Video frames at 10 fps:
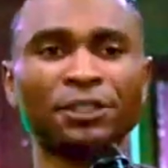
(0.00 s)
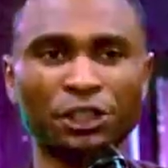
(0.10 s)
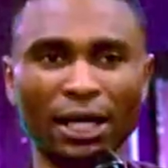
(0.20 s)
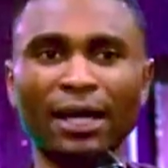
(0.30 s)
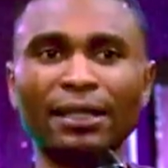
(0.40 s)

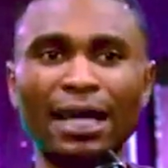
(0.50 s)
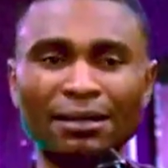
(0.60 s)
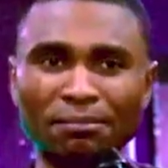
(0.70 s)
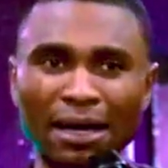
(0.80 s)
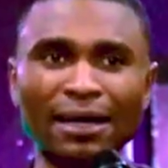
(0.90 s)
check, that
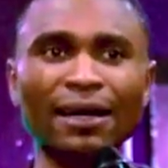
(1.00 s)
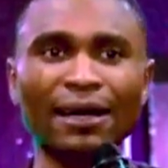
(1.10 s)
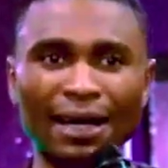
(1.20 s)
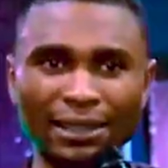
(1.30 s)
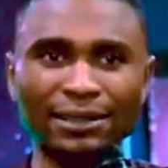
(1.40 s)
mark
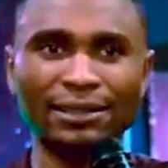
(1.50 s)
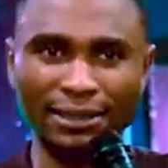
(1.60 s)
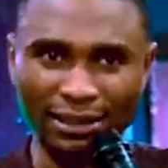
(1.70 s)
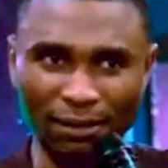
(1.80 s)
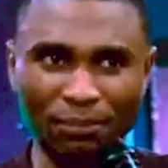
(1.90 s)
has
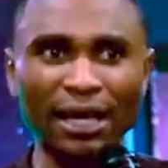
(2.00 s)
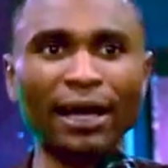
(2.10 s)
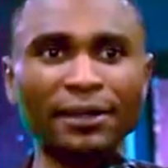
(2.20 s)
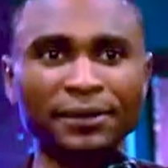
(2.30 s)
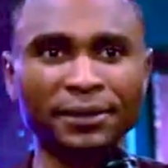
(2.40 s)

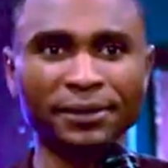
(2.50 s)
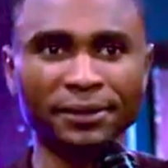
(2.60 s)
disappeared.